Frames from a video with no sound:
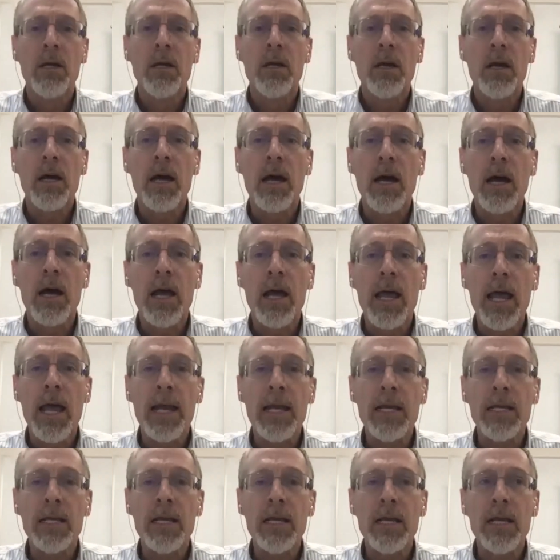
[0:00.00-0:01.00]

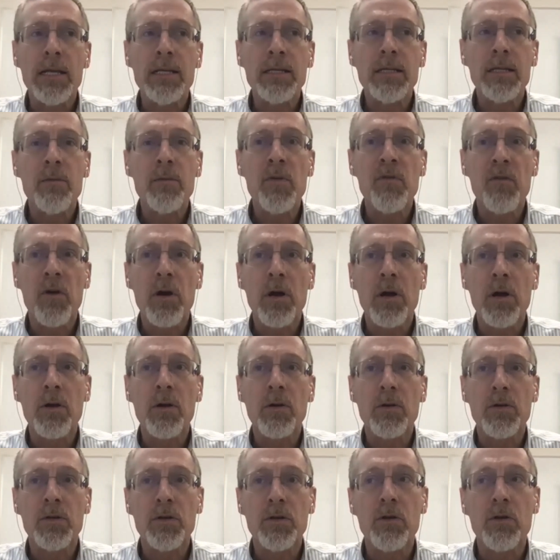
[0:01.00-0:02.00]
And in some of
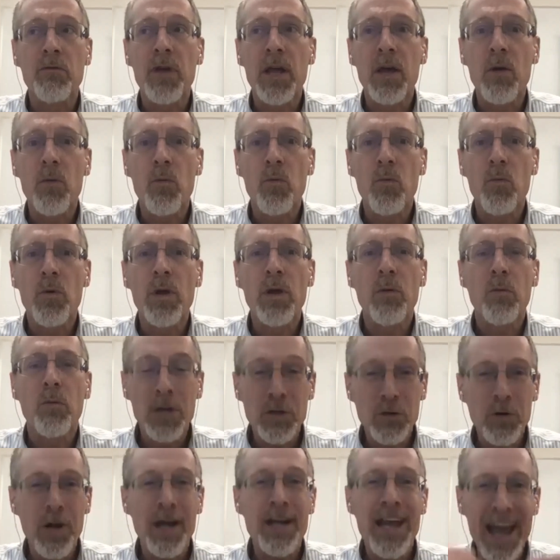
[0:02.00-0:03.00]
our survey,
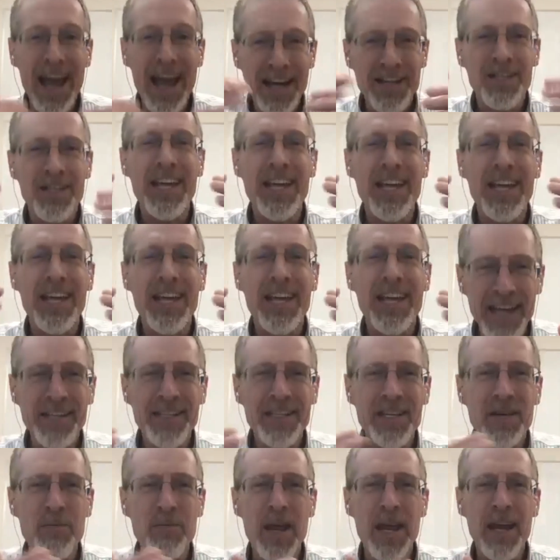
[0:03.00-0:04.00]
we tried to actually
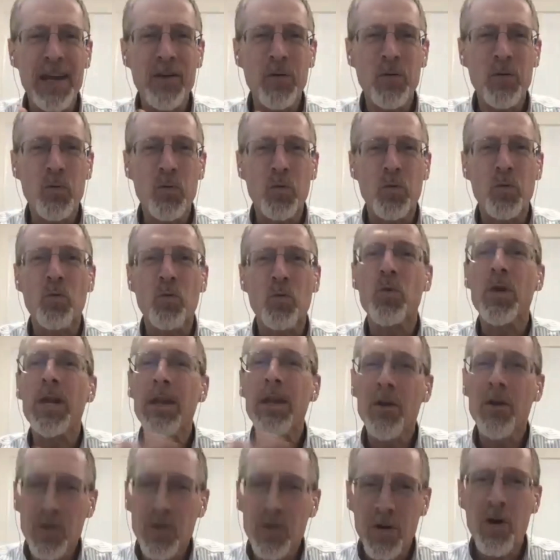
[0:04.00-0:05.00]
estimate
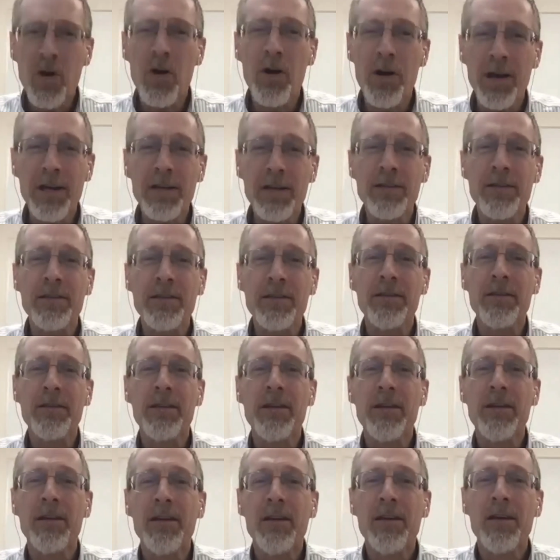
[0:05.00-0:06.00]
real costs
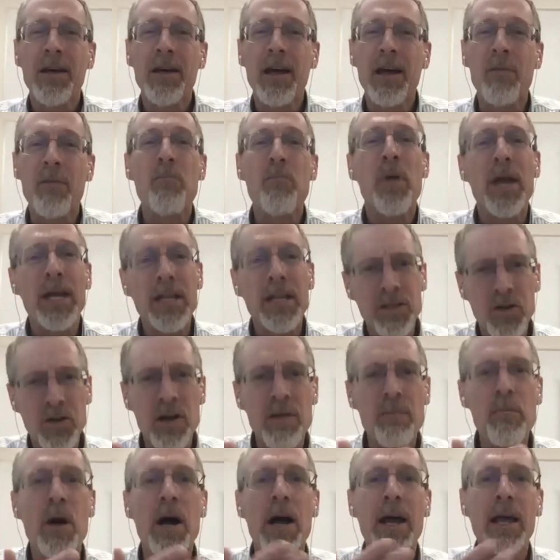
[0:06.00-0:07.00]
based
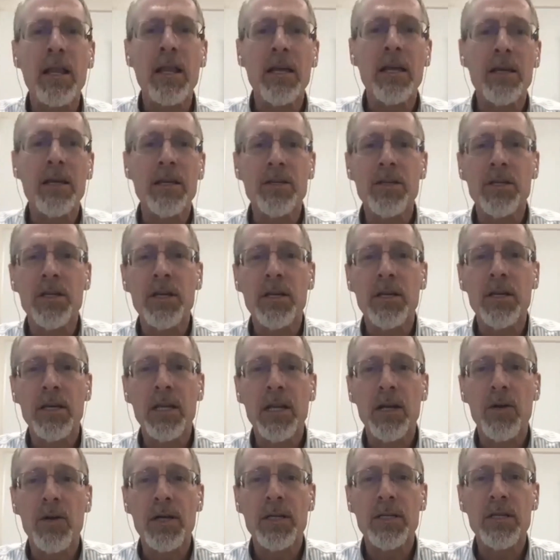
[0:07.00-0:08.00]
on mileage and
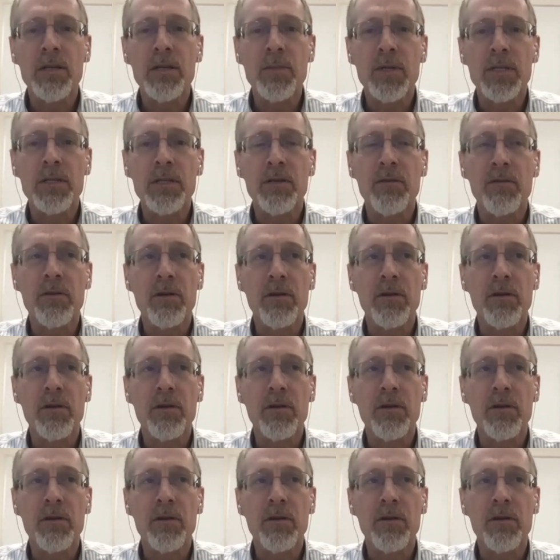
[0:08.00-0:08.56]
estimates of